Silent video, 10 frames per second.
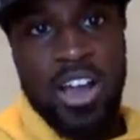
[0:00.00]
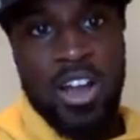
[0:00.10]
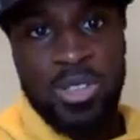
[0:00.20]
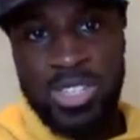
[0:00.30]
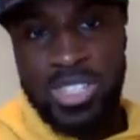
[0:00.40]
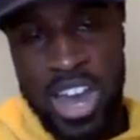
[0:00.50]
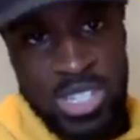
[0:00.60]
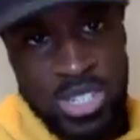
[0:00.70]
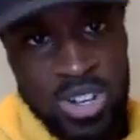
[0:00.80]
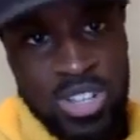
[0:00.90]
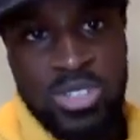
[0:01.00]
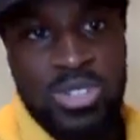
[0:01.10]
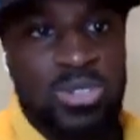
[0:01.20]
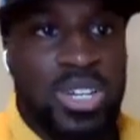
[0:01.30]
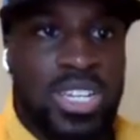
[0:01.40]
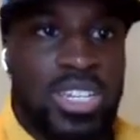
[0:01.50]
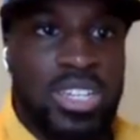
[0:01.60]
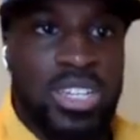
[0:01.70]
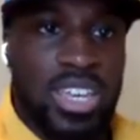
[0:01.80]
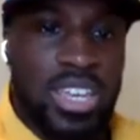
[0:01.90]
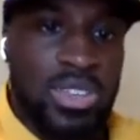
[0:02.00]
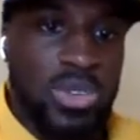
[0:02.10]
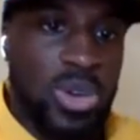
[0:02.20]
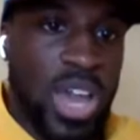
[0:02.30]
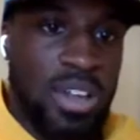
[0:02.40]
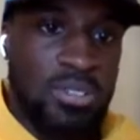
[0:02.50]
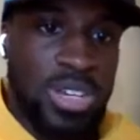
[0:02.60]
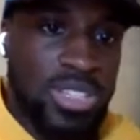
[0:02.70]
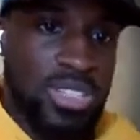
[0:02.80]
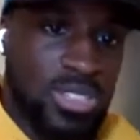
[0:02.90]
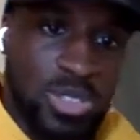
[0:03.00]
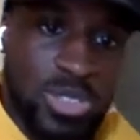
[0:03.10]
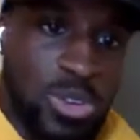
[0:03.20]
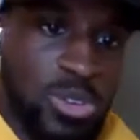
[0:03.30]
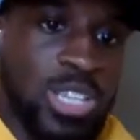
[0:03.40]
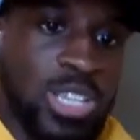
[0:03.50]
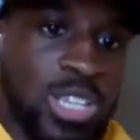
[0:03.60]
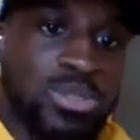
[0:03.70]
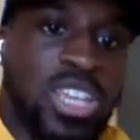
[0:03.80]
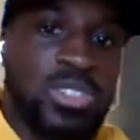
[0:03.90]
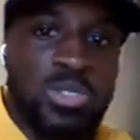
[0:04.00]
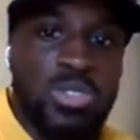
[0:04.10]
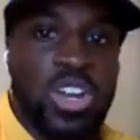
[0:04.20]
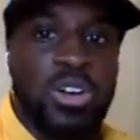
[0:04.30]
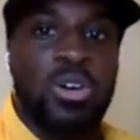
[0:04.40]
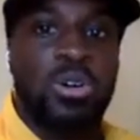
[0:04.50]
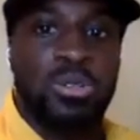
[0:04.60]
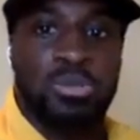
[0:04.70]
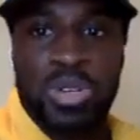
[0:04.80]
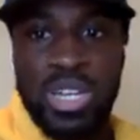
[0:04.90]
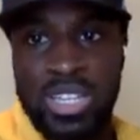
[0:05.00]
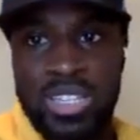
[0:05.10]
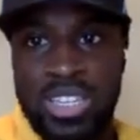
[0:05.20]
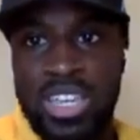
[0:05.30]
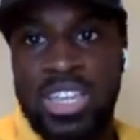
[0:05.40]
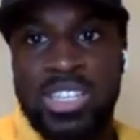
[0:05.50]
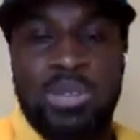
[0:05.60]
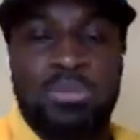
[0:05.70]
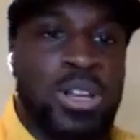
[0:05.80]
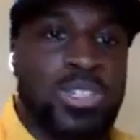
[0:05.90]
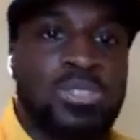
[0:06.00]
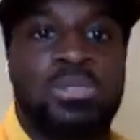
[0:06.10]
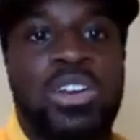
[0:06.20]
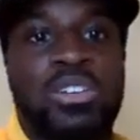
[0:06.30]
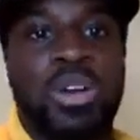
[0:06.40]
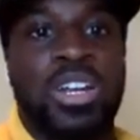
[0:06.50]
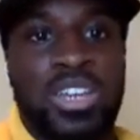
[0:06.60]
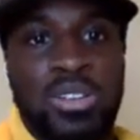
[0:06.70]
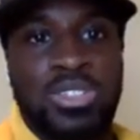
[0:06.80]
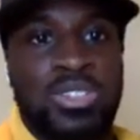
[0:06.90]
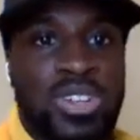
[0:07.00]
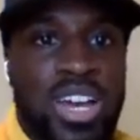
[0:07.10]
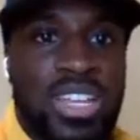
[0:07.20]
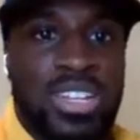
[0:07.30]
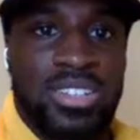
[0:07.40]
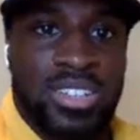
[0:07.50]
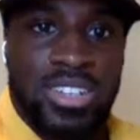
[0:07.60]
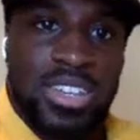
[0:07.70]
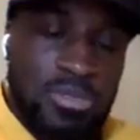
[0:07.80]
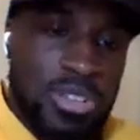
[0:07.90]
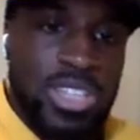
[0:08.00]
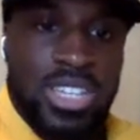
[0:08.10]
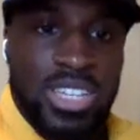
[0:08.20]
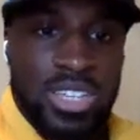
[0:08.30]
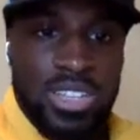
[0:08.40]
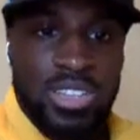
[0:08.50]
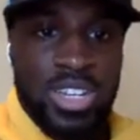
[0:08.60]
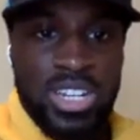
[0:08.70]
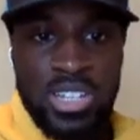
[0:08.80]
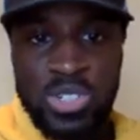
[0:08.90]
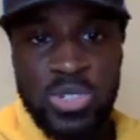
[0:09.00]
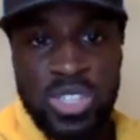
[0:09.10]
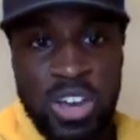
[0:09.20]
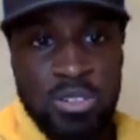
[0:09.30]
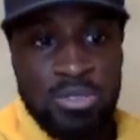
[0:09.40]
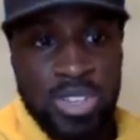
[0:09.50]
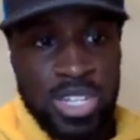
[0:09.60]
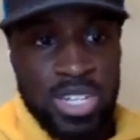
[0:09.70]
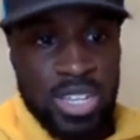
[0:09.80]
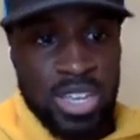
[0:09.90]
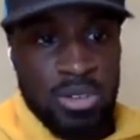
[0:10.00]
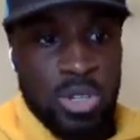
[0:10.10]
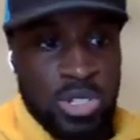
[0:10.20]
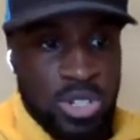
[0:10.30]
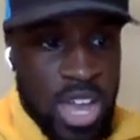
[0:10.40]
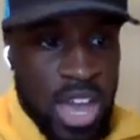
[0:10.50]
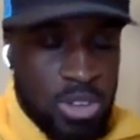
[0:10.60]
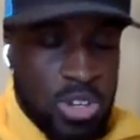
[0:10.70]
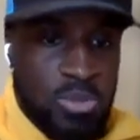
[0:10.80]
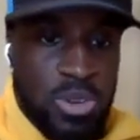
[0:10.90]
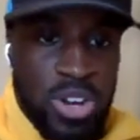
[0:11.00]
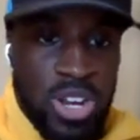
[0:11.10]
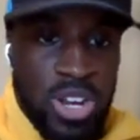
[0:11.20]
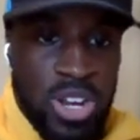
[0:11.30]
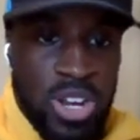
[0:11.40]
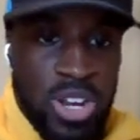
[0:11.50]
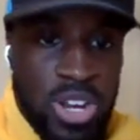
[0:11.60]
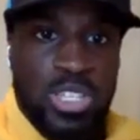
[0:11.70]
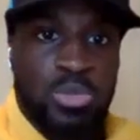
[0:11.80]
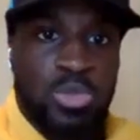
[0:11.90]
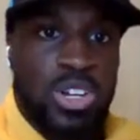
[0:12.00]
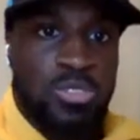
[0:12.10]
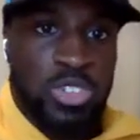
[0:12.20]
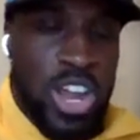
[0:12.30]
all these eyes are on you, and you have a certain expectation you're trying to hold, but it's the pressure from everybody else, and you're not really looking at yourself and how you're progressing. It's more of